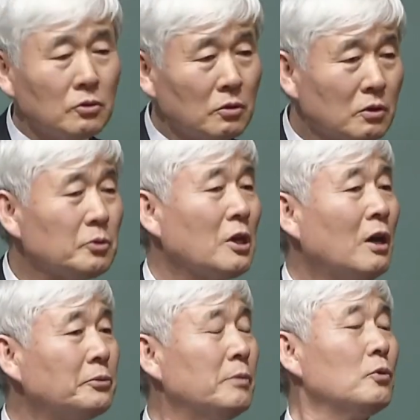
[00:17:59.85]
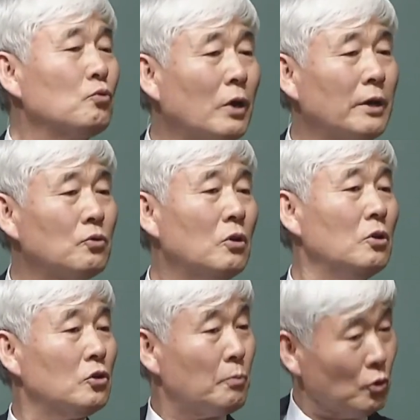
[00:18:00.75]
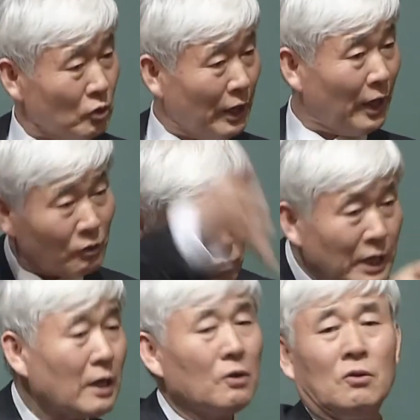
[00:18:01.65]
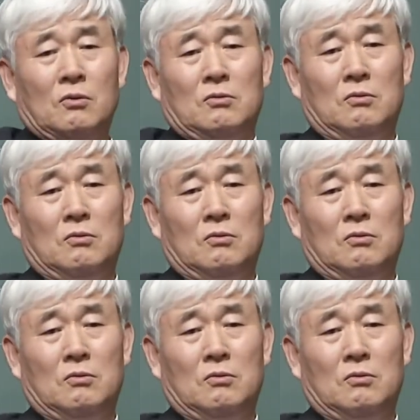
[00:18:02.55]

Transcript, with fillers: while his sponsor explained the business for him.